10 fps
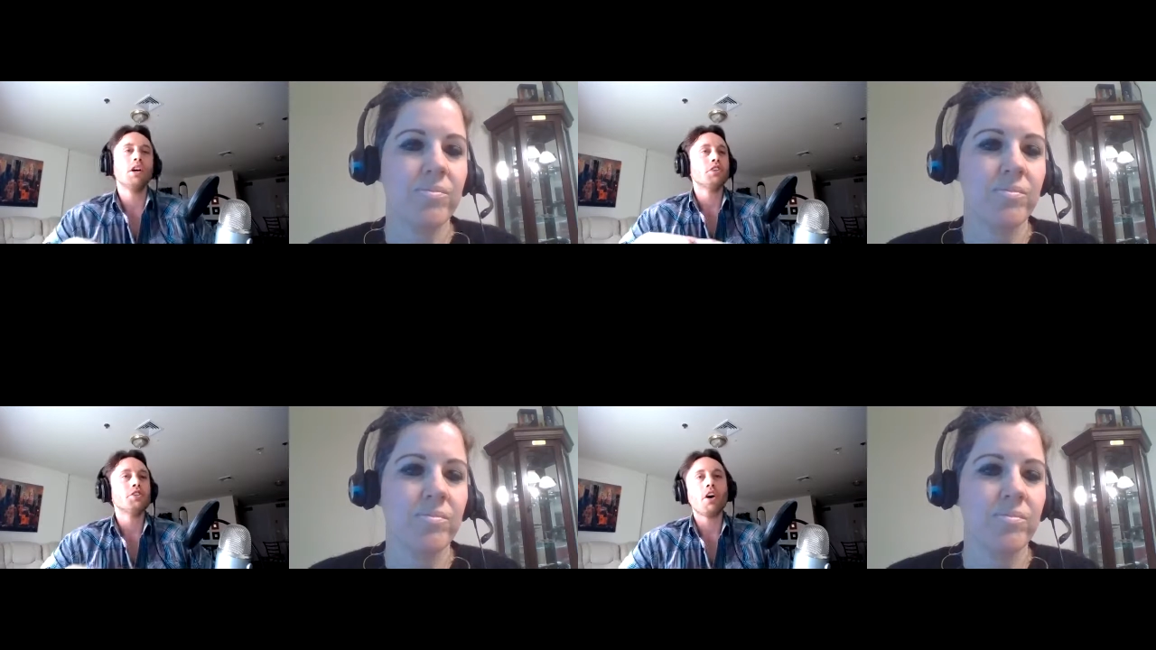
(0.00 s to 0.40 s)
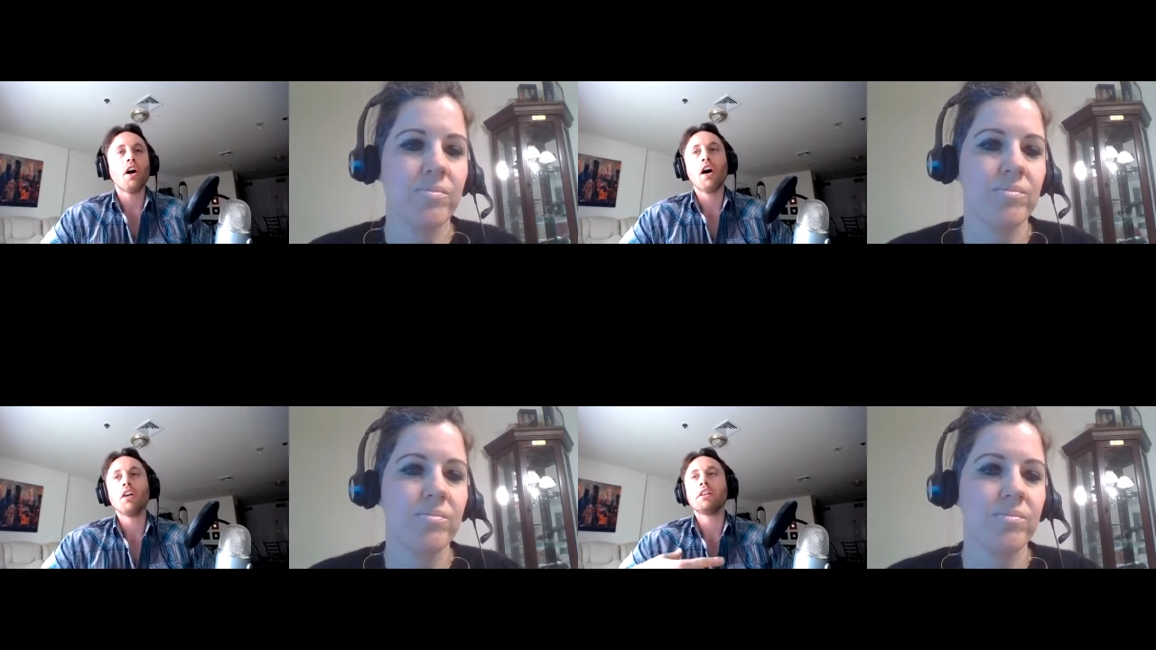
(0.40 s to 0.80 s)

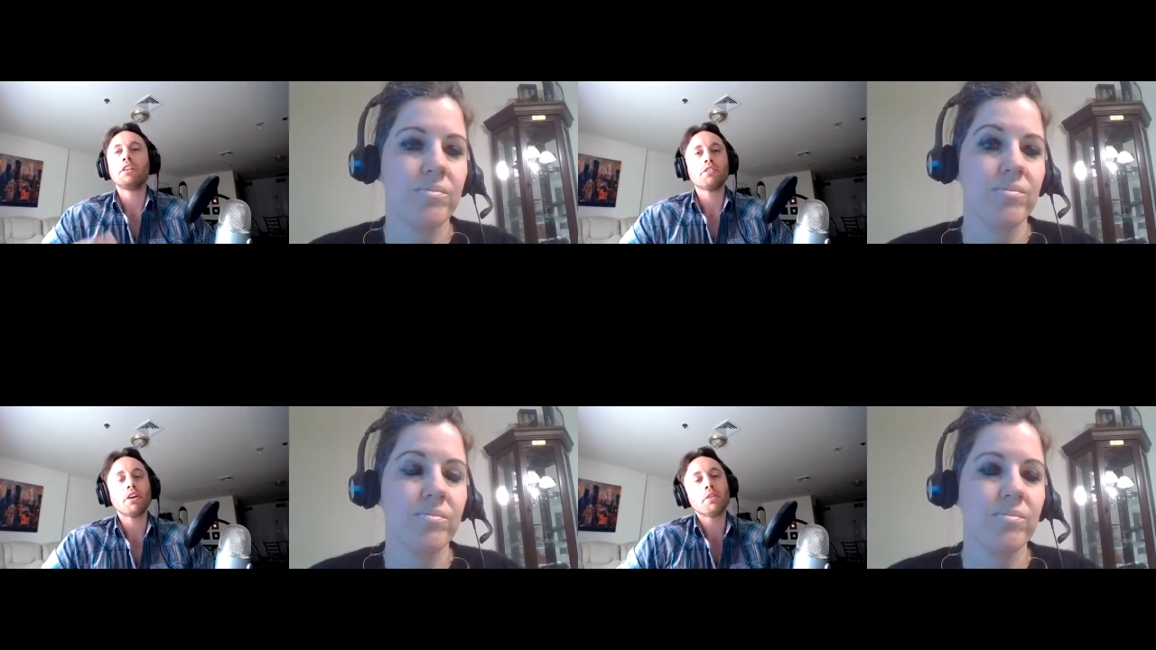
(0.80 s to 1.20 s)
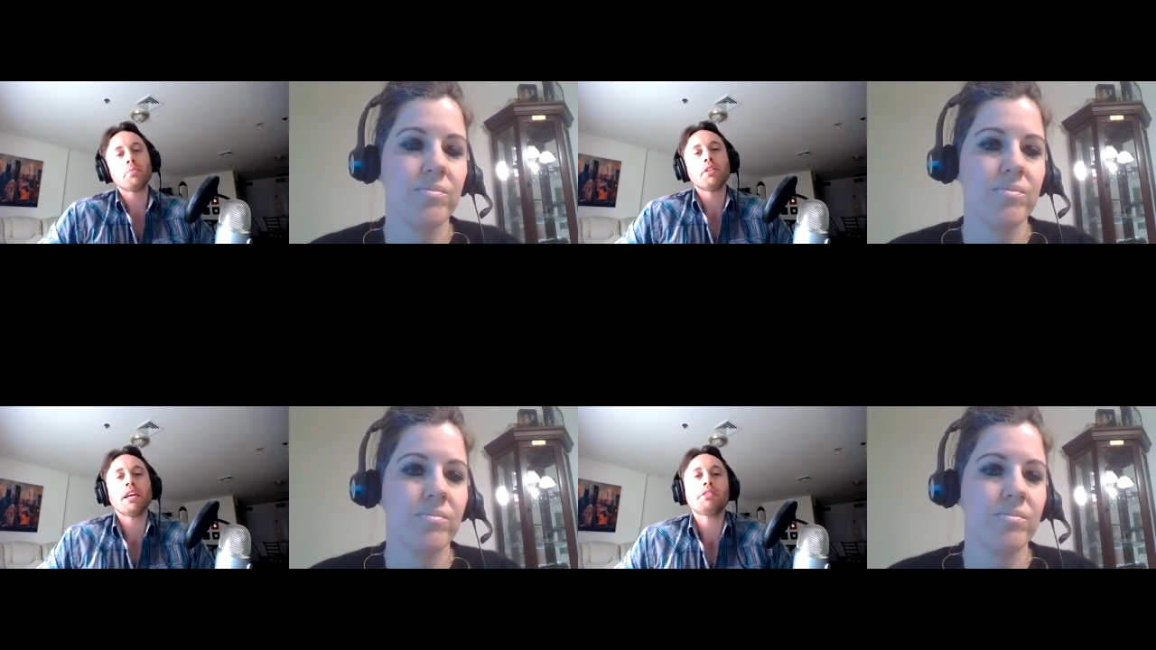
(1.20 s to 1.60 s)
Speaker 1: JAL and these other
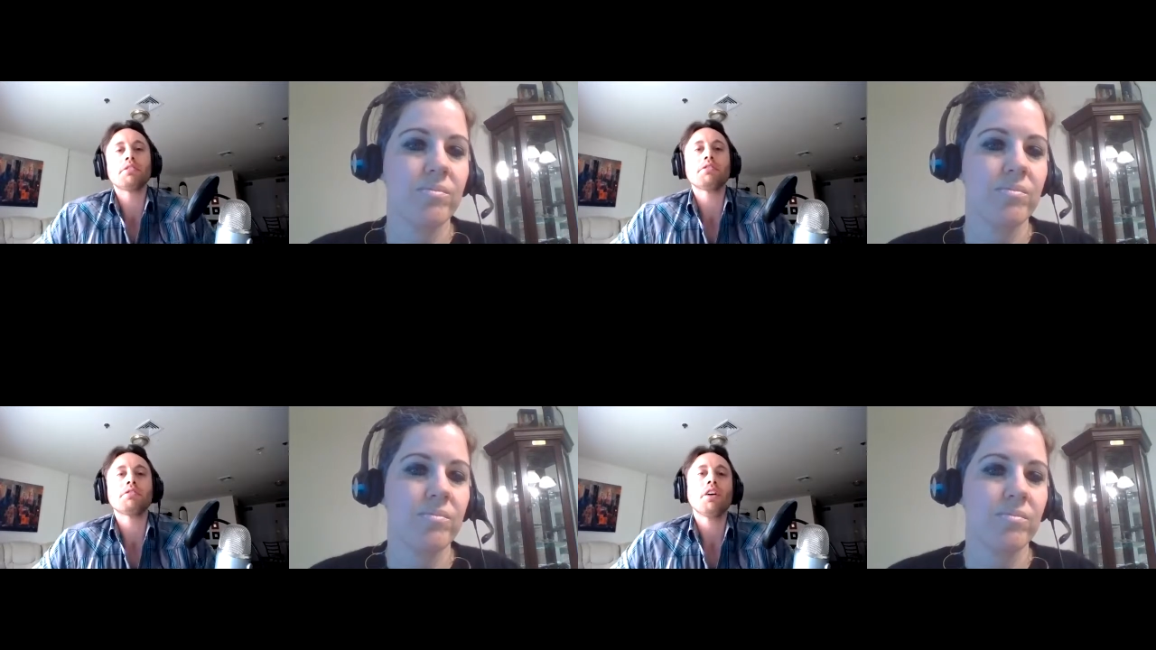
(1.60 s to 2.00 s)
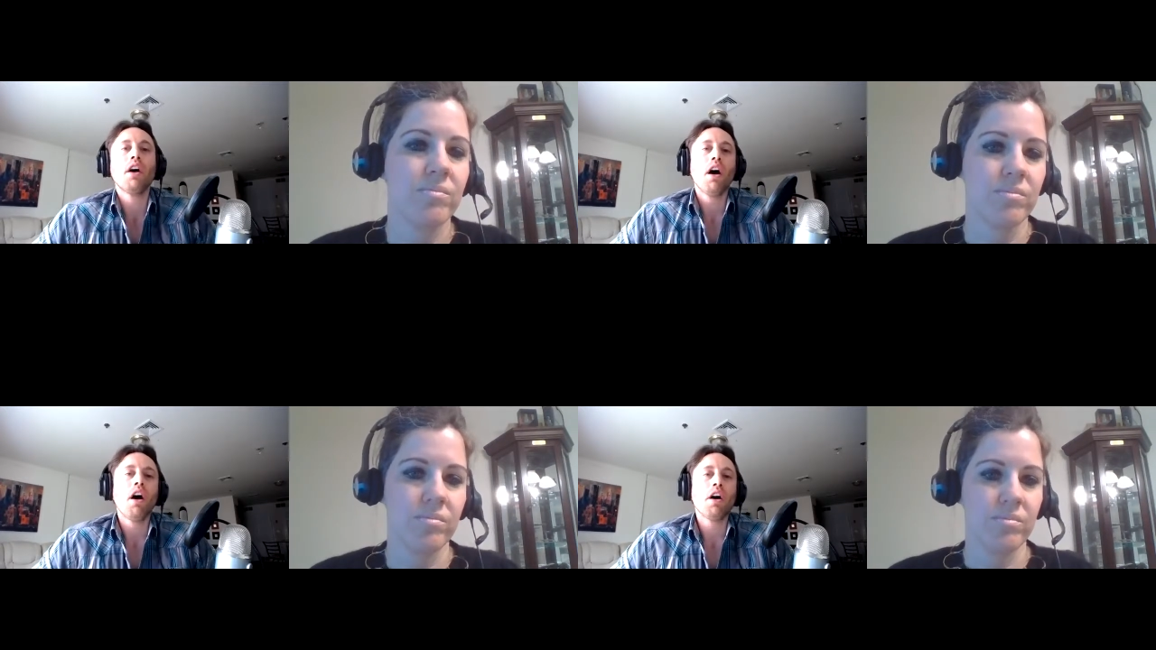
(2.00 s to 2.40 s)
places
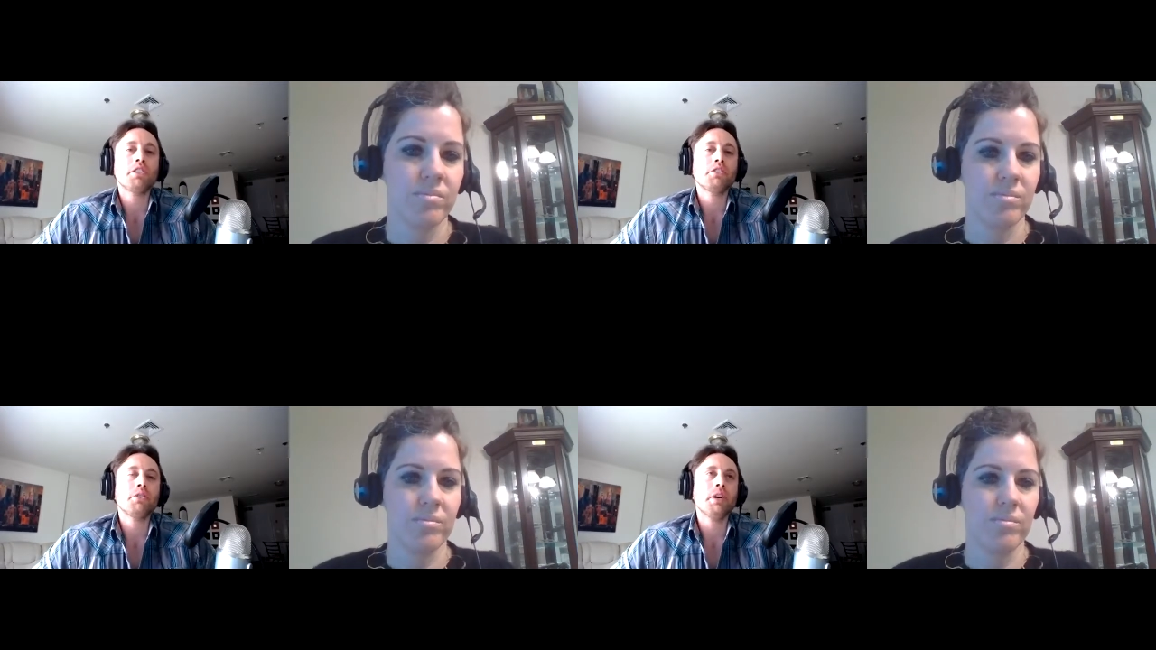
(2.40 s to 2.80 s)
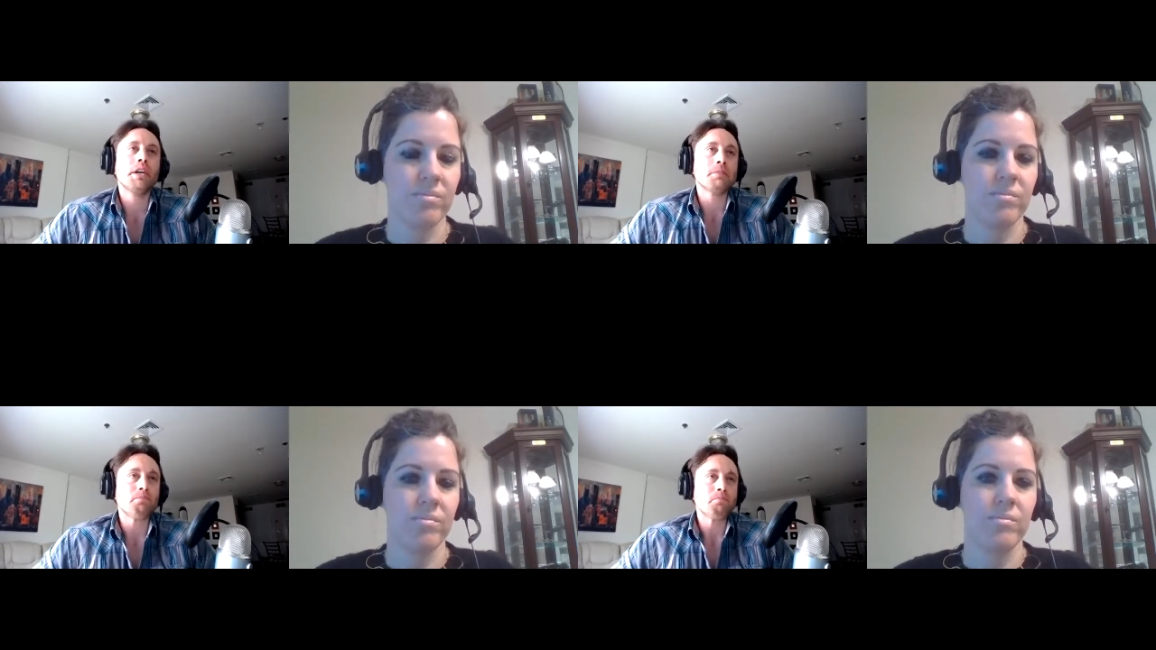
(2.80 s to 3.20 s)
are
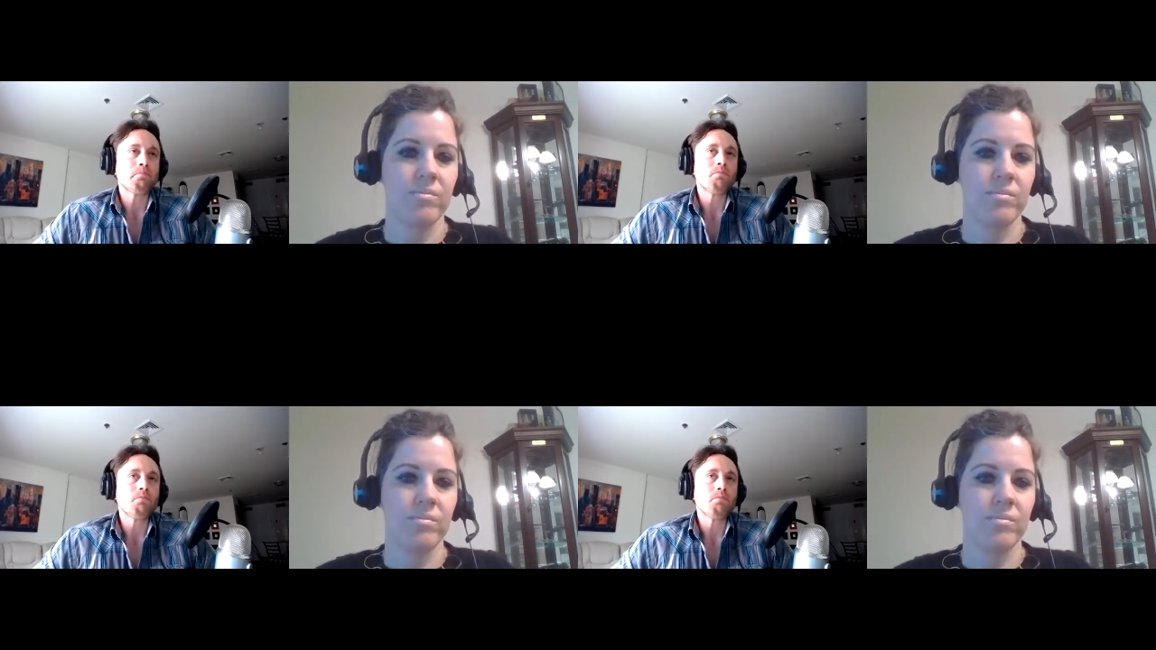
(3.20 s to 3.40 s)
doing